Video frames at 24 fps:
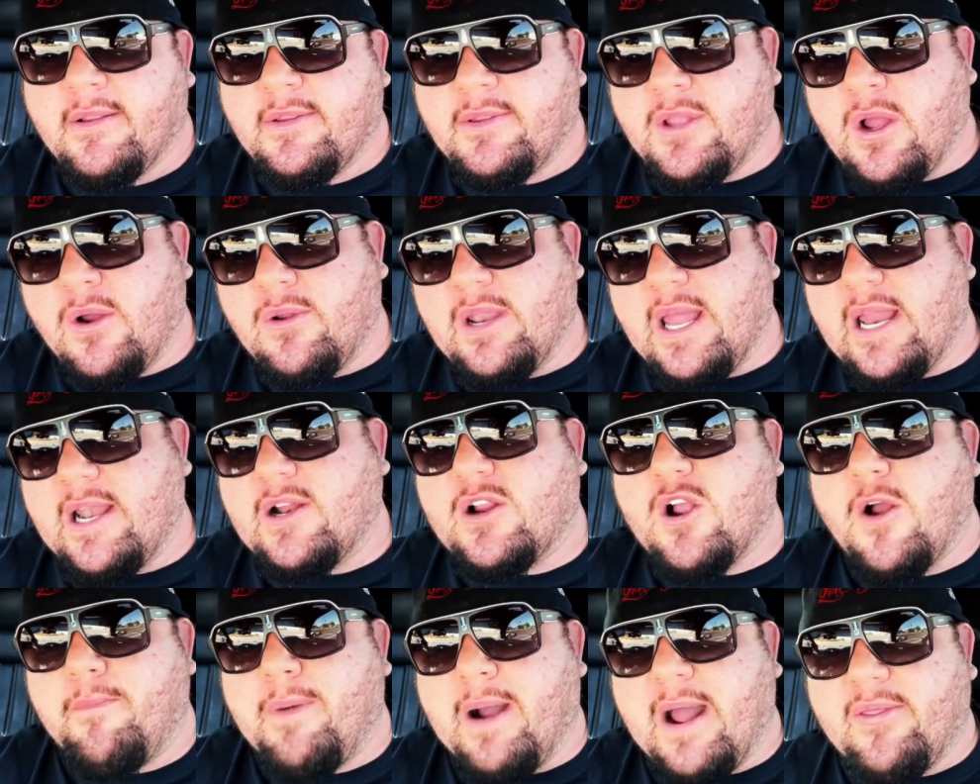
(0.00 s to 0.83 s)
don't let
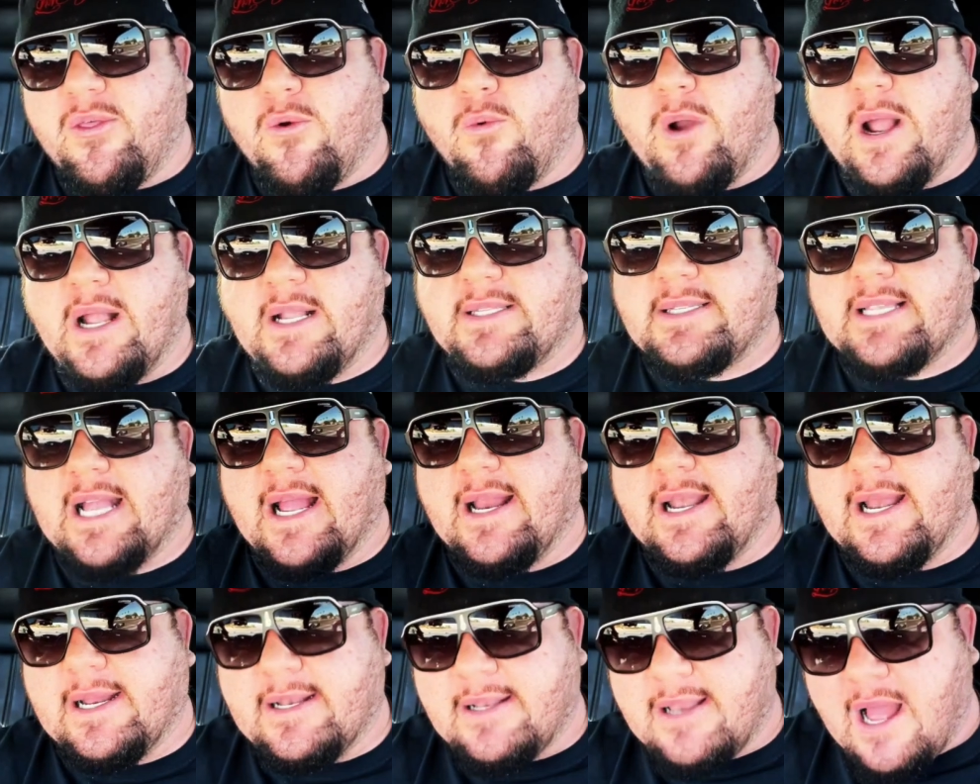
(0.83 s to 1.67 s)
it go by the
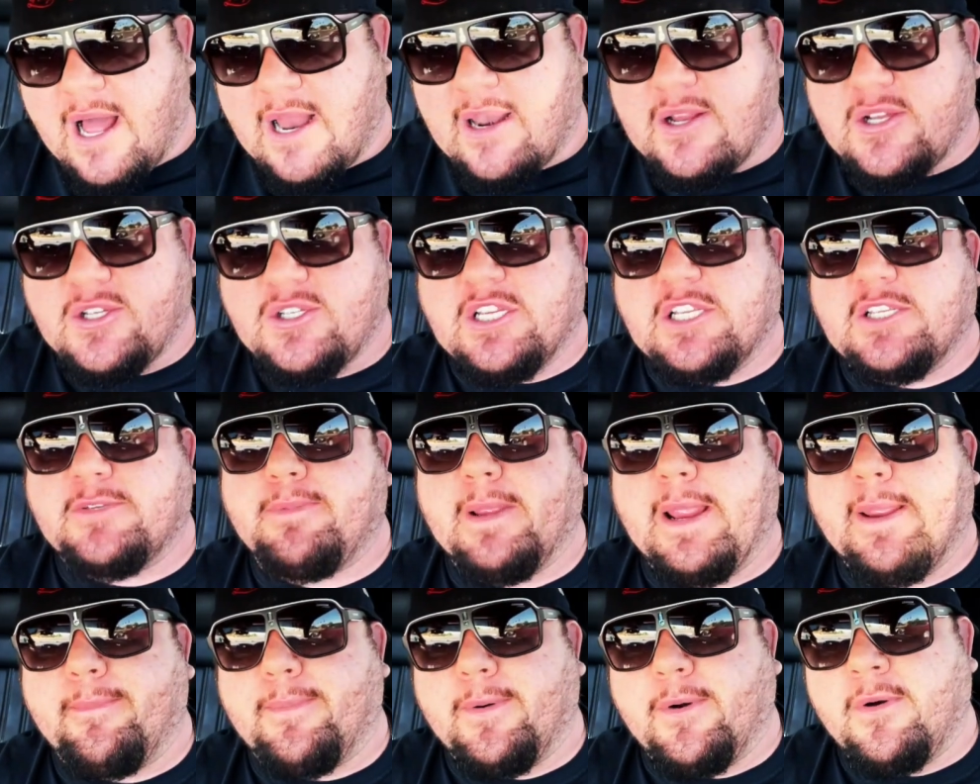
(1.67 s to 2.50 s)
wayside. Acknowledge these
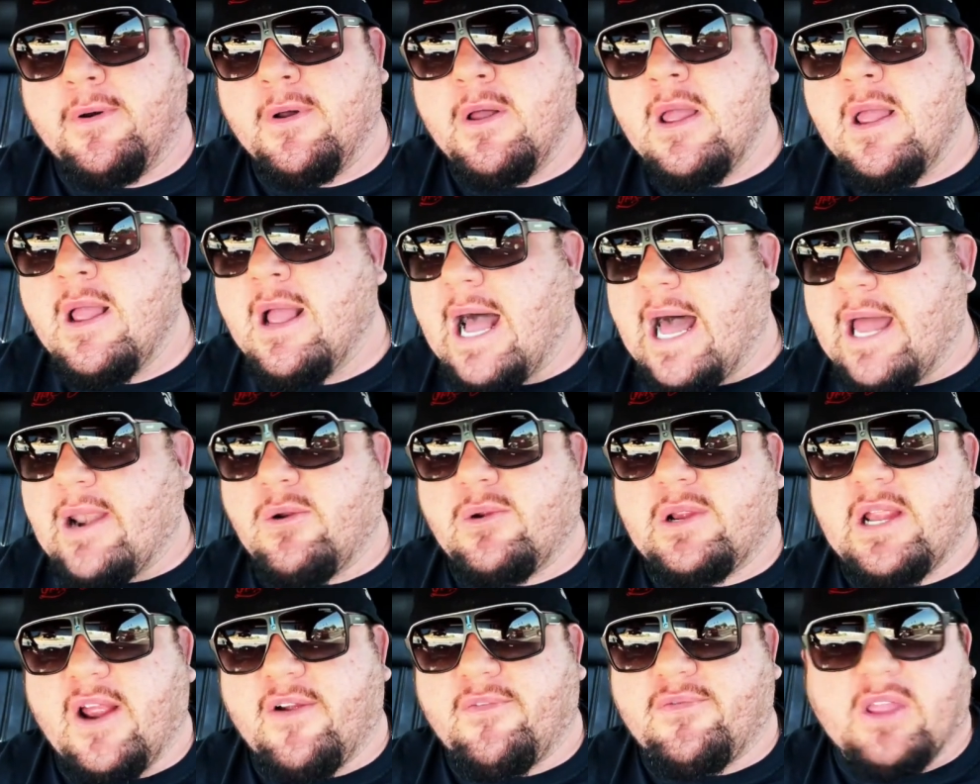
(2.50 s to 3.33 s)
people. I
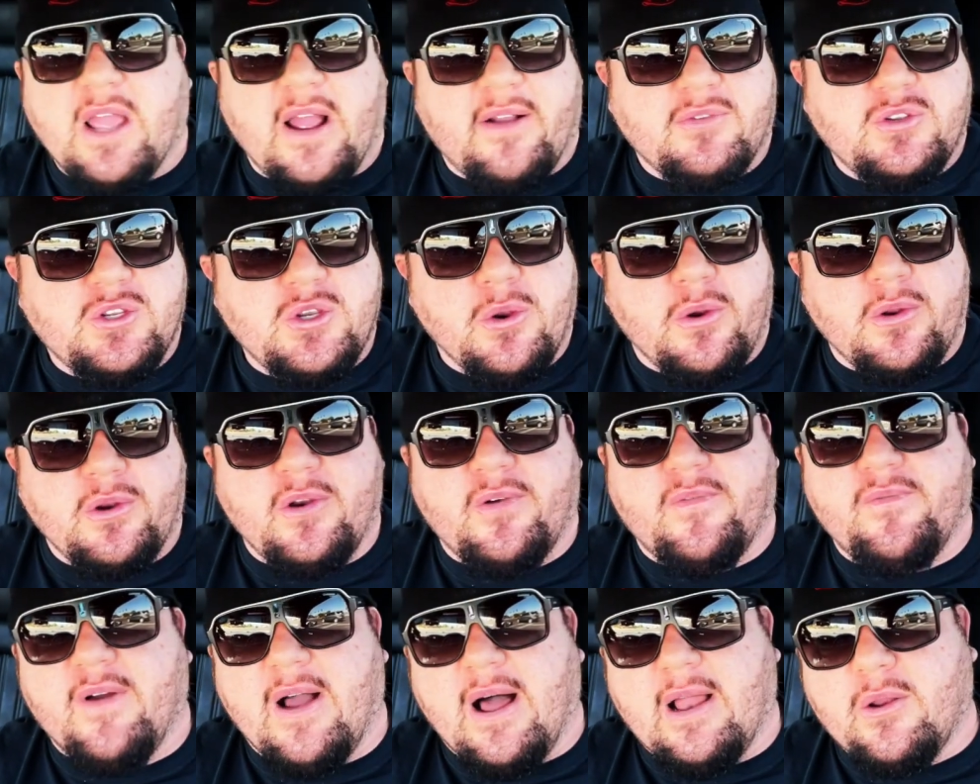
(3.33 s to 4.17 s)
don't care if they have
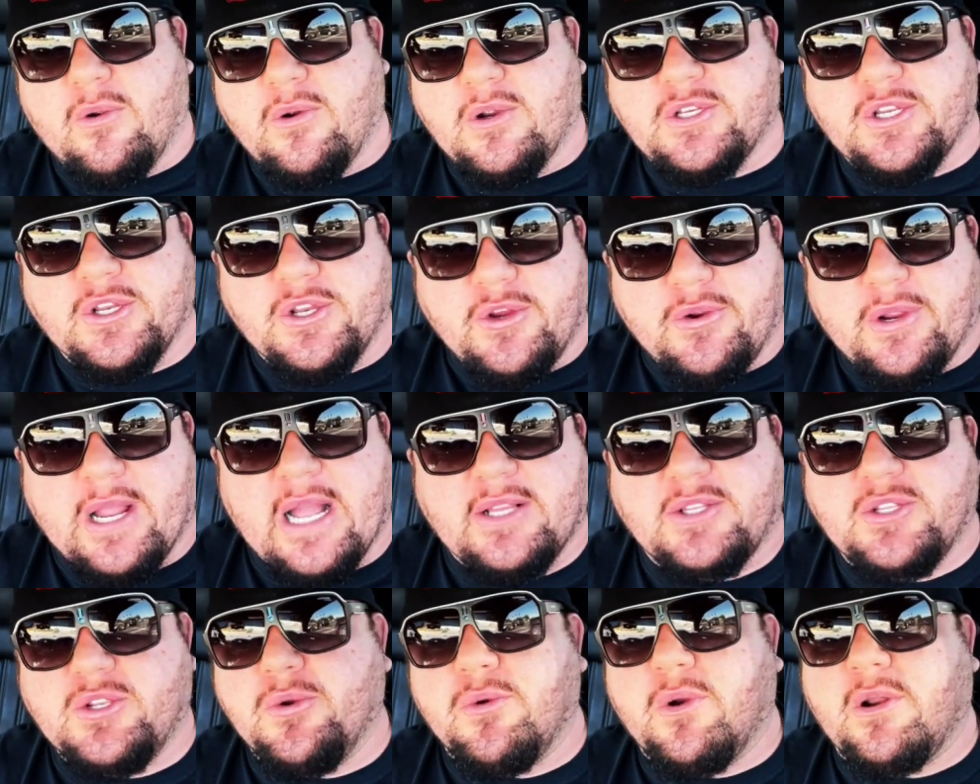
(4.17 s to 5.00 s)
200 followers and you
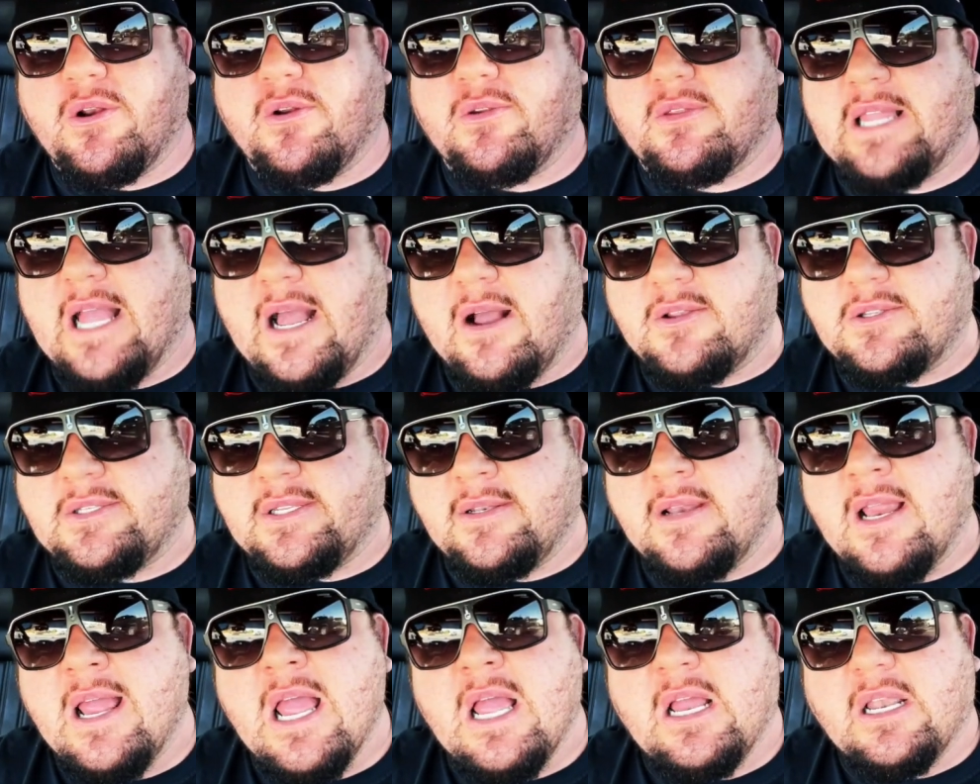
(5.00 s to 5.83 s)
got
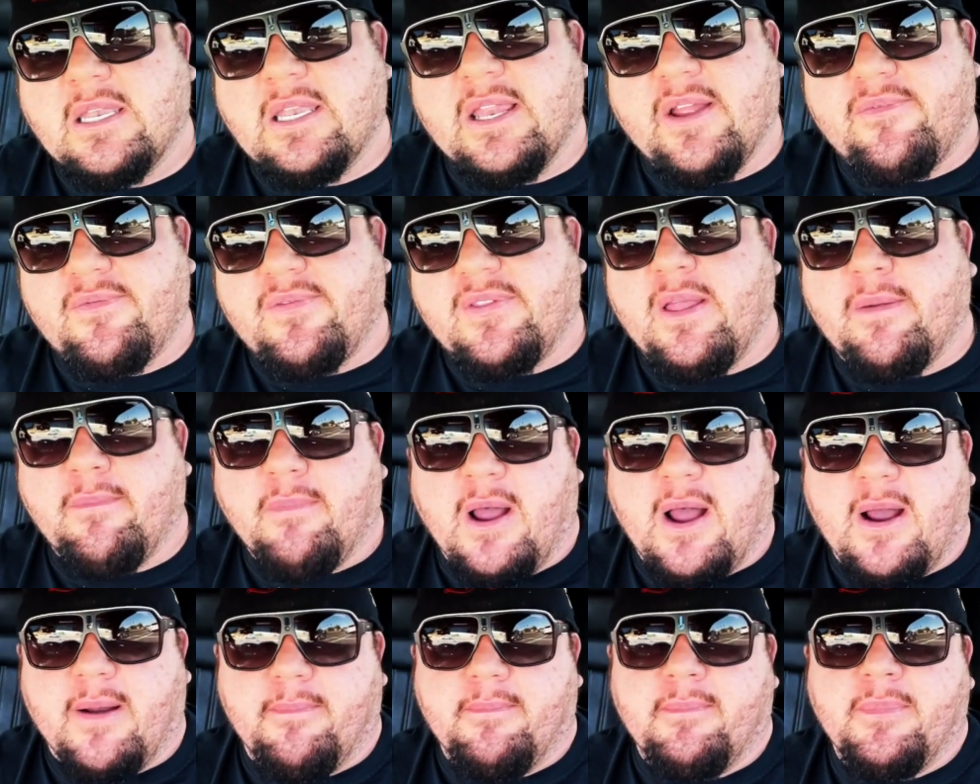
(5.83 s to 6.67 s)
200,000. Lift them
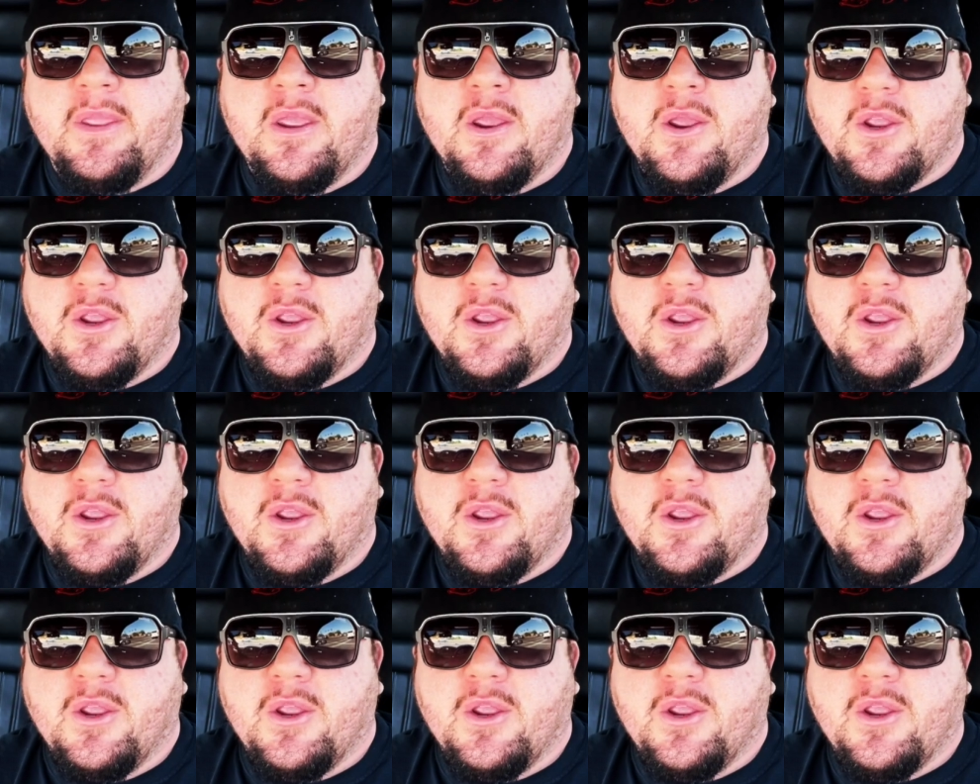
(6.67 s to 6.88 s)
up.